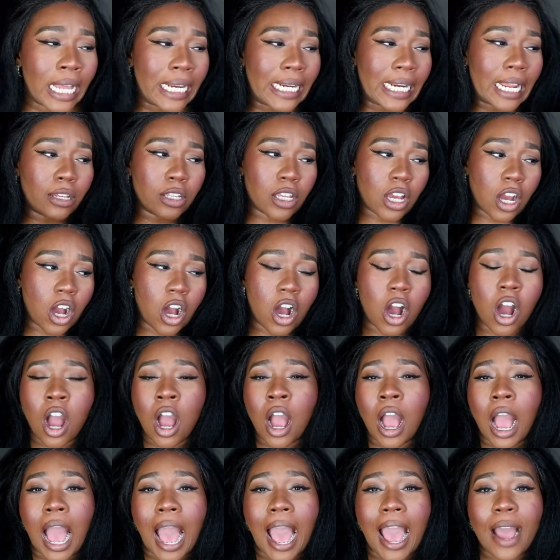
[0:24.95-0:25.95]
Now, y'all,
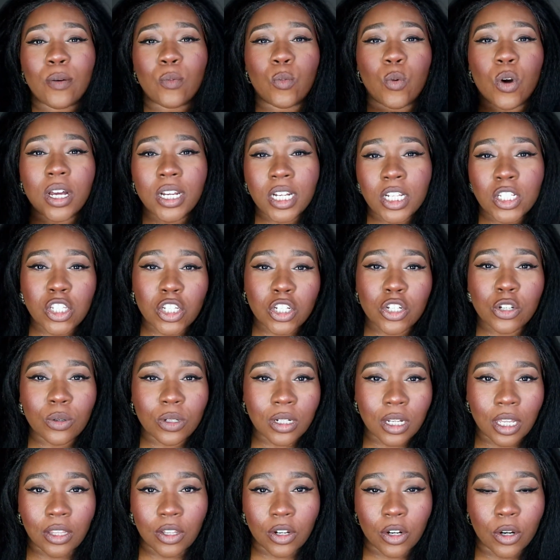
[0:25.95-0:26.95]
I wanted to do
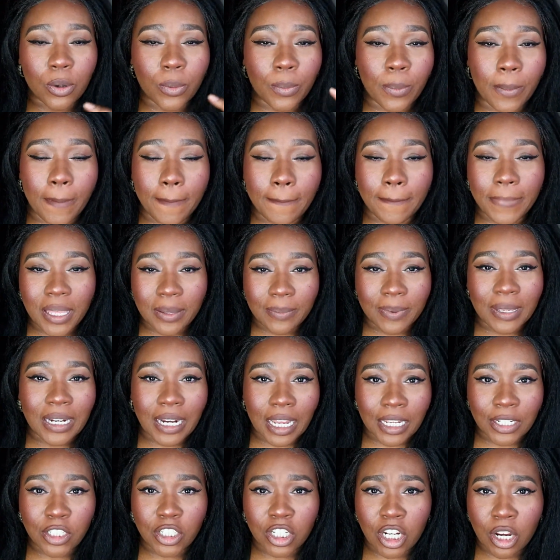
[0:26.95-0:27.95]
another
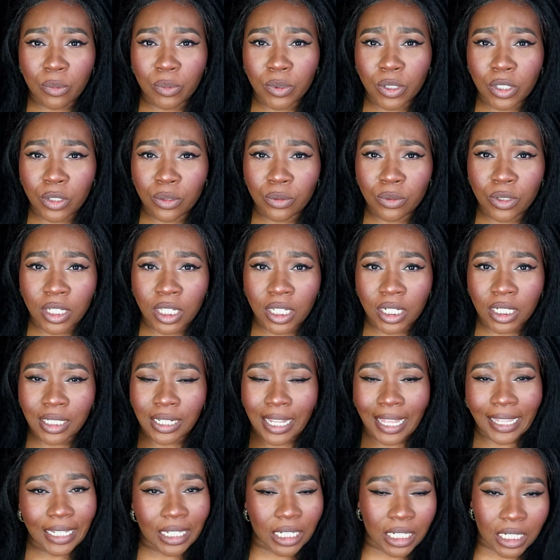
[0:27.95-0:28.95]
BB9JA reunion,
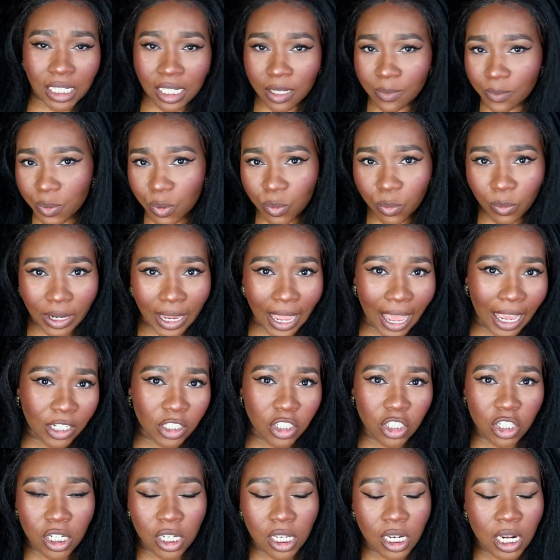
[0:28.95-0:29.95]
like clips
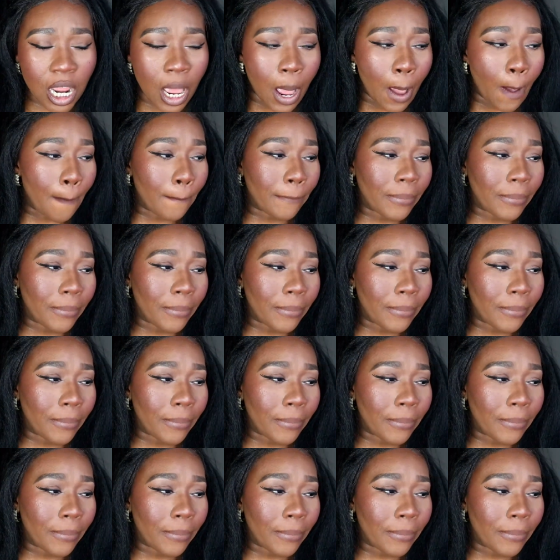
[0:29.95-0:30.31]
reaction,